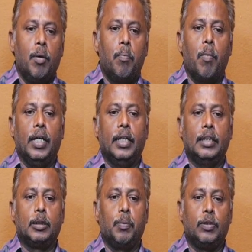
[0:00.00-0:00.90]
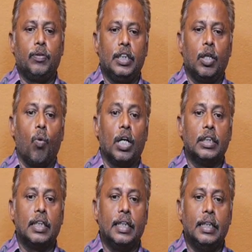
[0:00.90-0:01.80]
by specifying the what
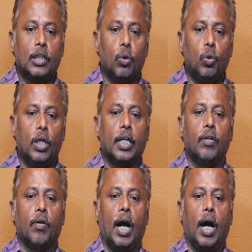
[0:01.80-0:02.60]
is the included